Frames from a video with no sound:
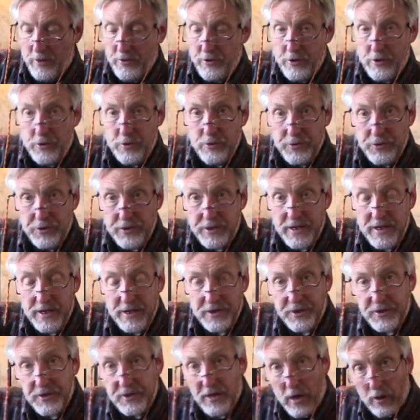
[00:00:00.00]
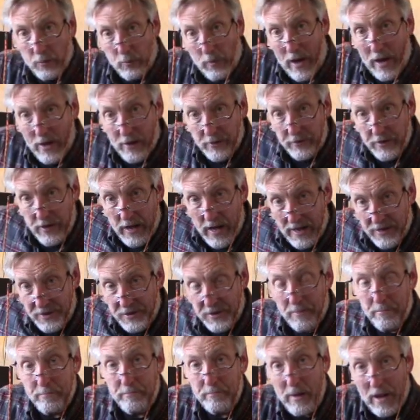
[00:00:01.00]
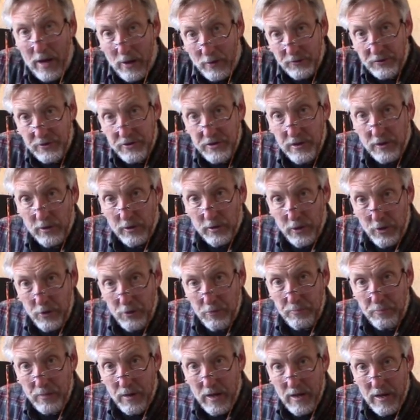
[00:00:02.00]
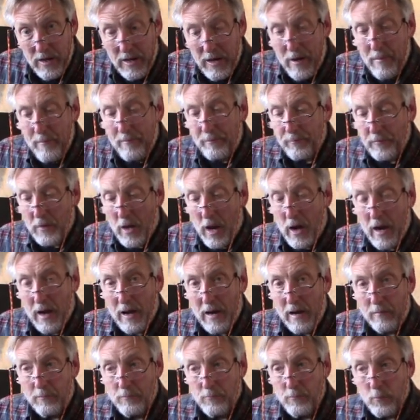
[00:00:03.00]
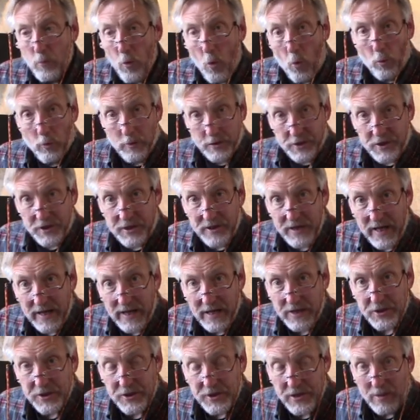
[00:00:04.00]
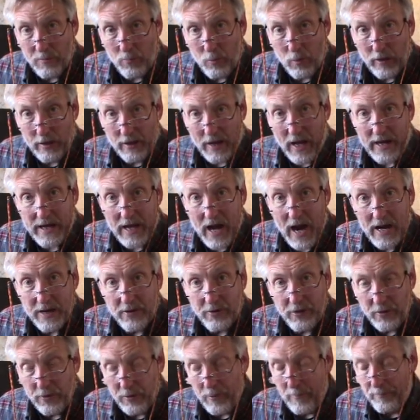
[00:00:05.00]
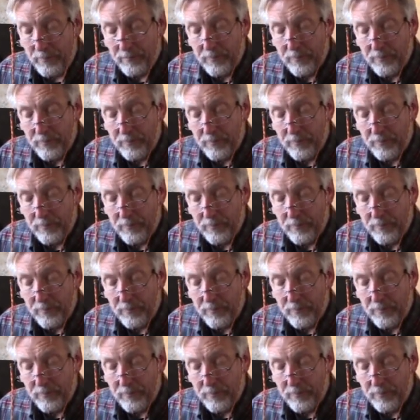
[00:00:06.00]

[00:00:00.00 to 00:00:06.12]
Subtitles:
use this around as a belt loop, or set it somewhere like I do.